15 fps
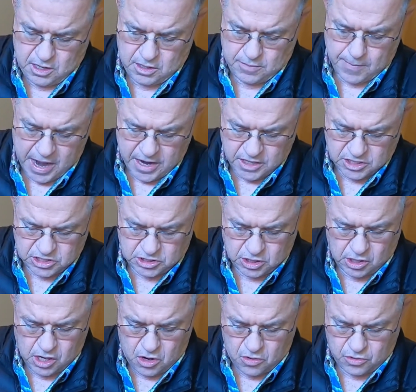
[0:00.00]
minus to
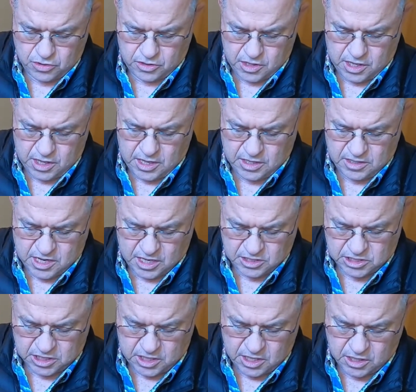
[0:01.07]
lower the
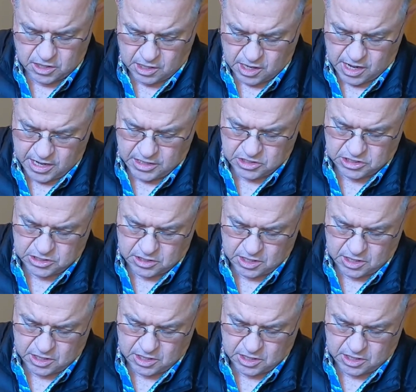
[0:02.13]
intensity of the lights.